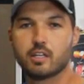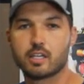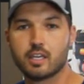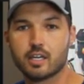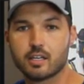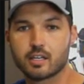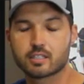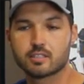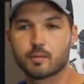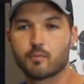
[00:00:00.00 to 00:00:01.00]
the kit
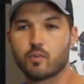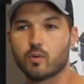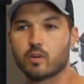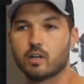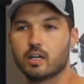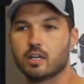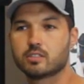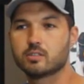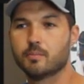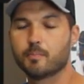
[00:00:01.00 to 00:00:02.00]
except for
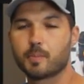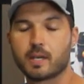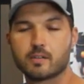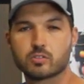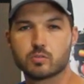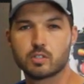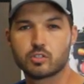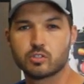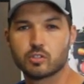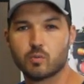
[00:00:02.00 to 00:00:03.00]
uh, some panel
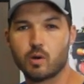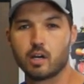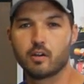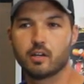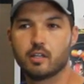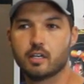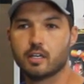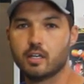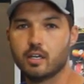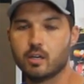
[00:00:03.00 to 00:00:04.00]
switches and wiring
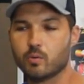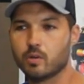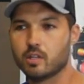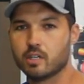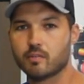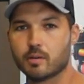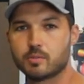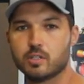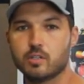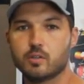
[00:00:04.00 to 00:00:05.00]
that we leave
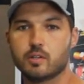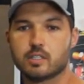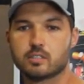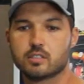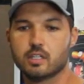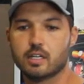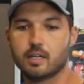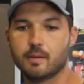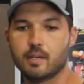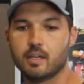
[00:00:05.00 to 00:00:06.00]
up to you as uh,